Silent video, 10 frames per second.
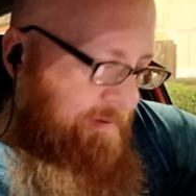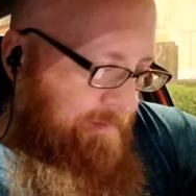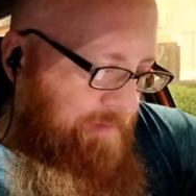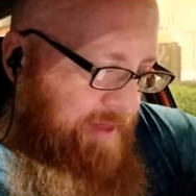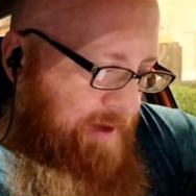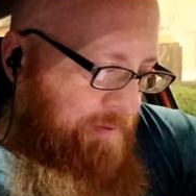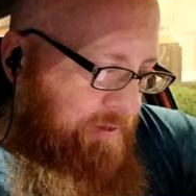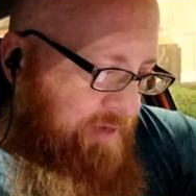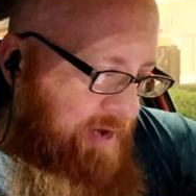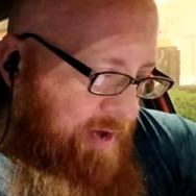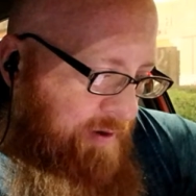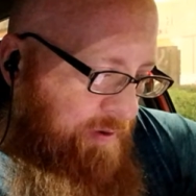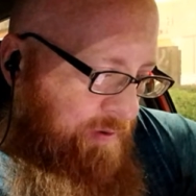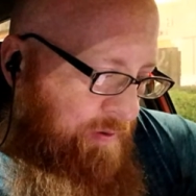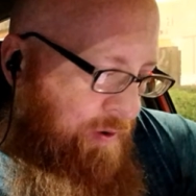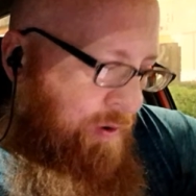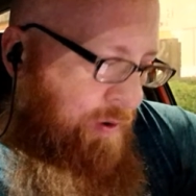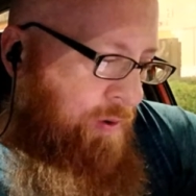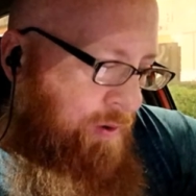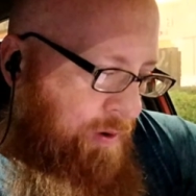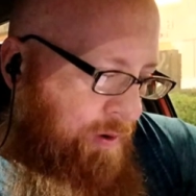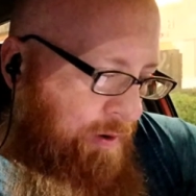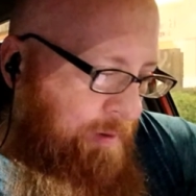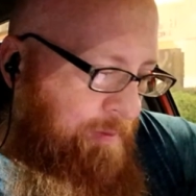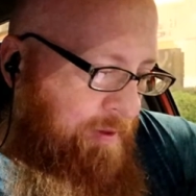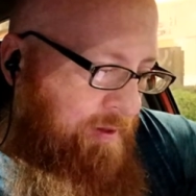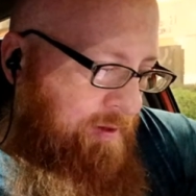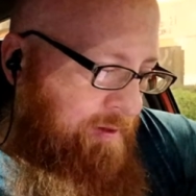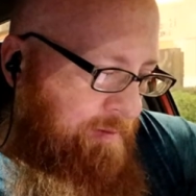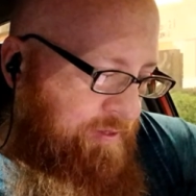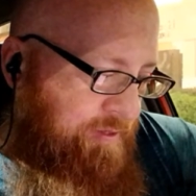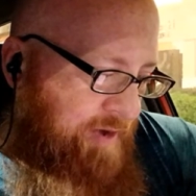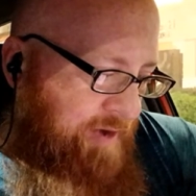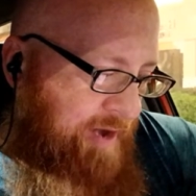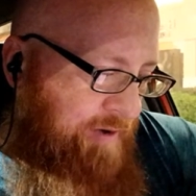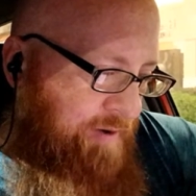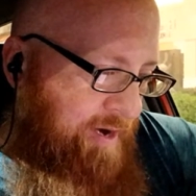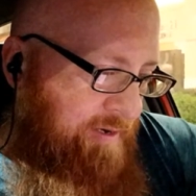That one's not horrible. It's still not great.